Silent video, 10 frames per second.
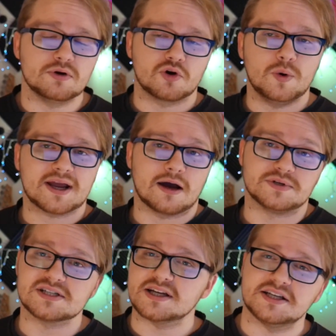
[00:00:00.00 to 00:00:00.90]
Real quick, I
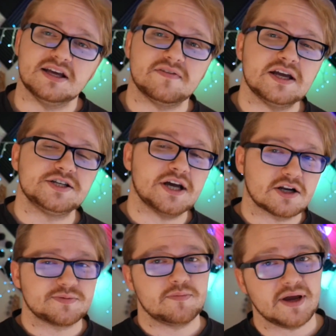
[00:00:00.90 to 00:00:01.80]
would just like to give a shout
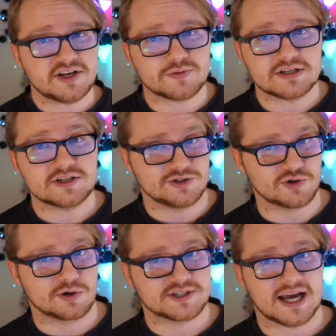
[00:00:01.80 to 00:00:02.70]
out to my patrons,
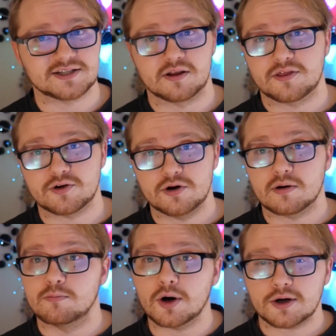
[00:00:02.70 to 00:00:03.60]
George Kazna
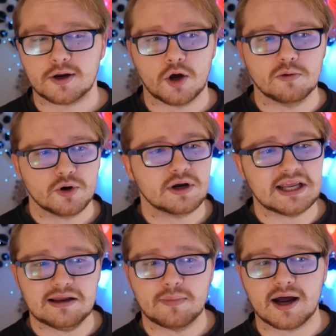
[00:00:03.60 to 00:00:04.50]
III, Mark Comer,
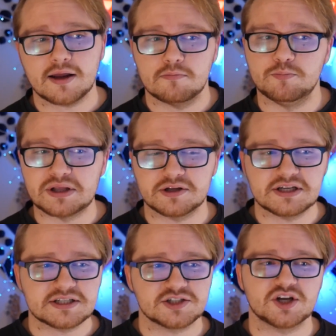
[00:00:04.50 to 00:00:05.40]
Emai,
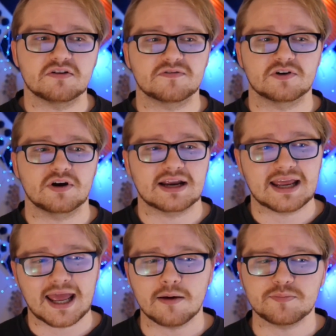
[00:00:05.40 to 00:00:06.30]
Milanus, Jennifer
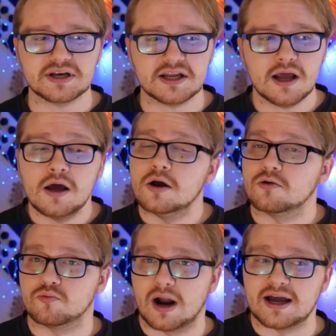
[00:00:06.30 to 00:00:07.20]
Campney,
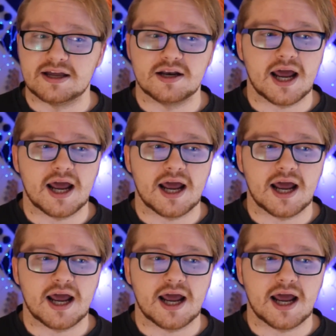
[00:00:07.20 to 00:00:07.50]
Ryan